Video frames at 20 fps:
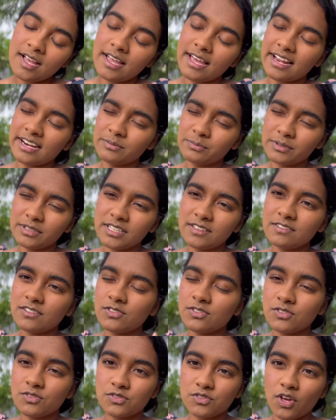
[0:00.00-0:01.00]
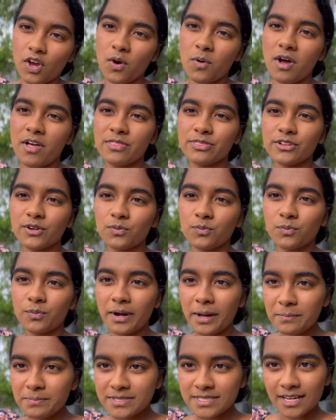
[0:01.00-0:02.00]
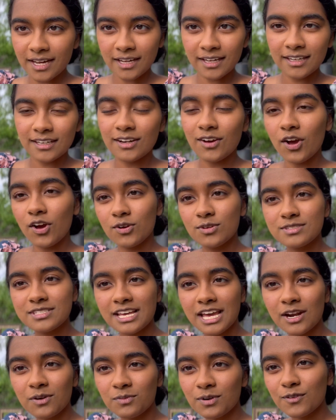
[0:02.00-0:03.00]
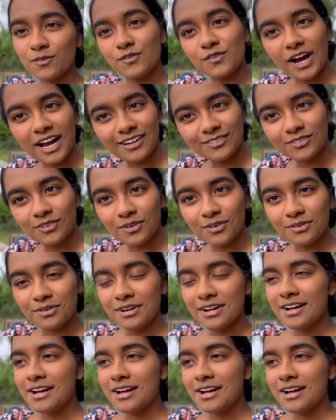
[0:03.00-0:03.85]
And I believe if you go on their website, Hosanna Revival